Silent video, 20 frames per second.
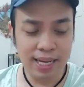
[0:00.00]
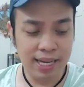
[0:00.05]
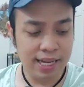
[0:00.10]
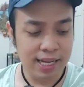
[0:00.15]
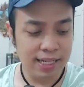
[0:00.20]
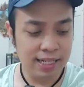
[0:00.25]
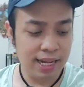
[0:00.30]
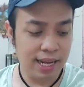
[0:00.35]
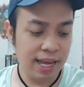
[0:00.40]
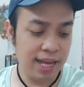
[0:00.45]

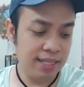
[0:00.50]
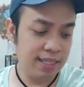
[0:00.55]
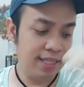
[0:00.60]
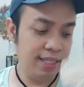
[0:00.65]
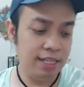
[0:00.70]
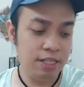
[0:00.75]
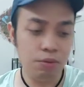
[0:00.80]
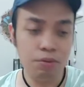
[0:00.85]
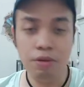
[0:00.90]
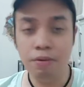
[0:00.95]
and I guess
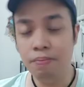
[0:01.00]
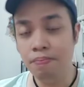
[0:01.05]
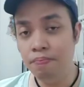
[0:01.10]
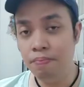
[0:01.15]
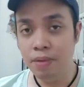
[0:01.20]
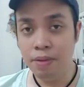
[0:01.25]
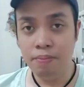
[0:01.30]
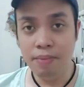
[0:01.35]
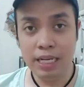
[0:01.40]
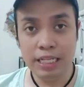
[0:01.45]
these would
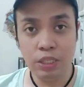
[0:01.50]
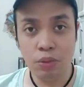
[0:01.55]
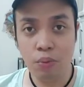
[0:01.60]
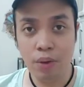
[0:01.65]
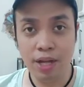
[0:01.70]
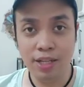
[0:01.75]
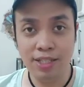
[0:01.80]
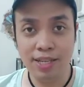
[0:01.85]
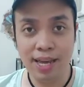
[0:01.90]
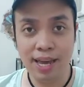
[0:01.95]
mix
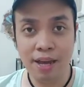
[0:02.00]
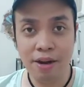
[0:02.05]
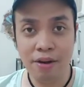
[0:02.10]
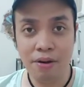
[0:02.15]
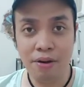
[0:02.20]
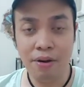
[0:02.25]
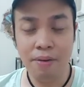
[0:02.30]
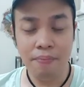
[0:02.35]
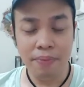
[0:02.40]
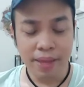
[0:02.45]
well
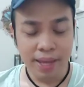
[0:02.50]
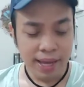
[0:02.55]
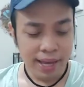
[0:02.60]
together.